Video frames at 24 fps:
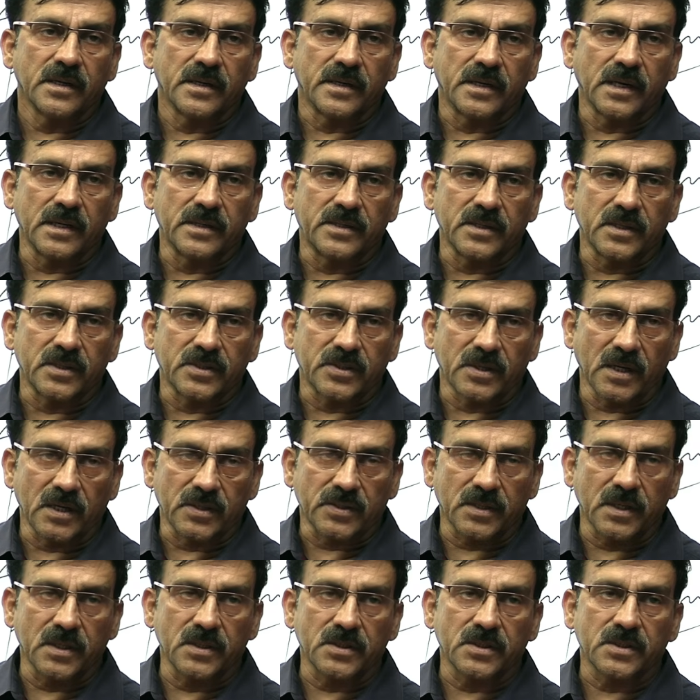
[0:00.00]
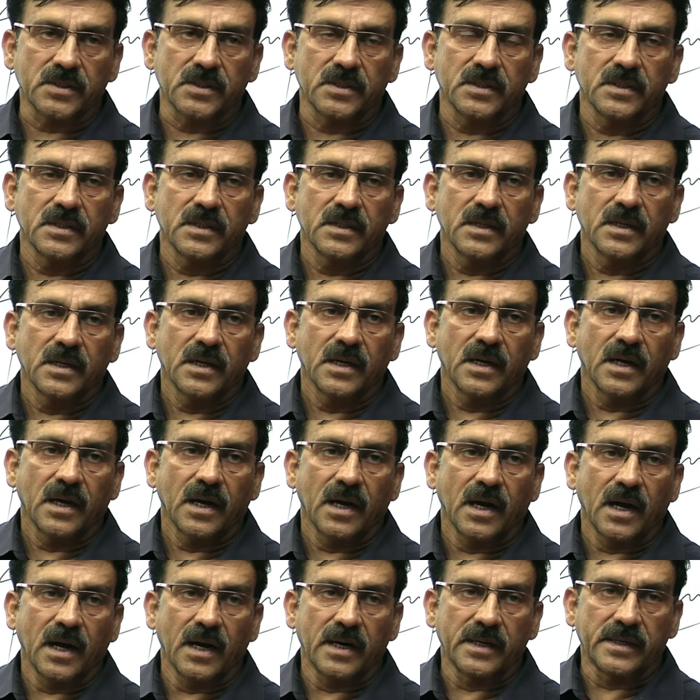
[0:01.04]
that these sessions
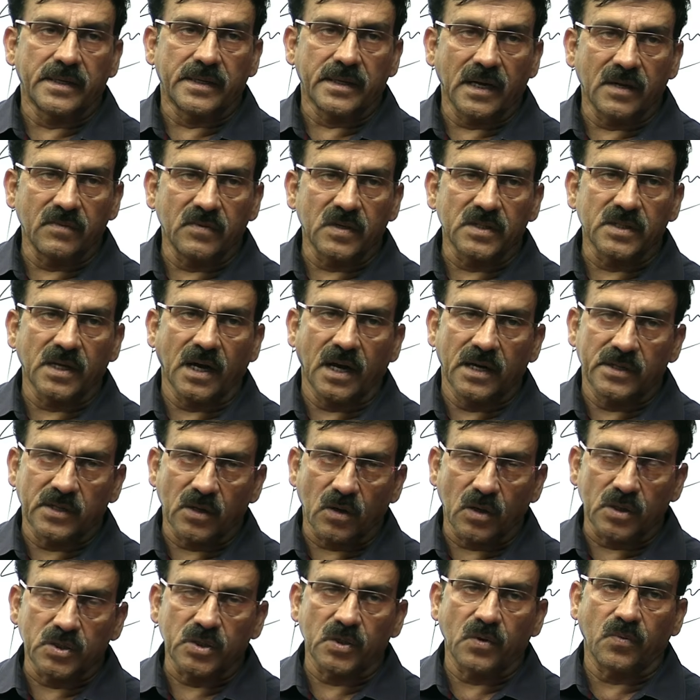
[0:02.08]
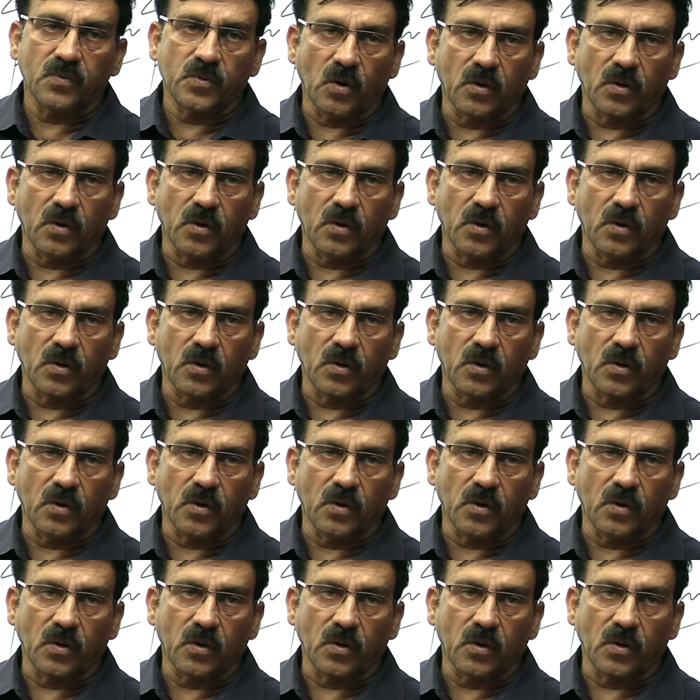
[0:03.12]
had driven the ideology of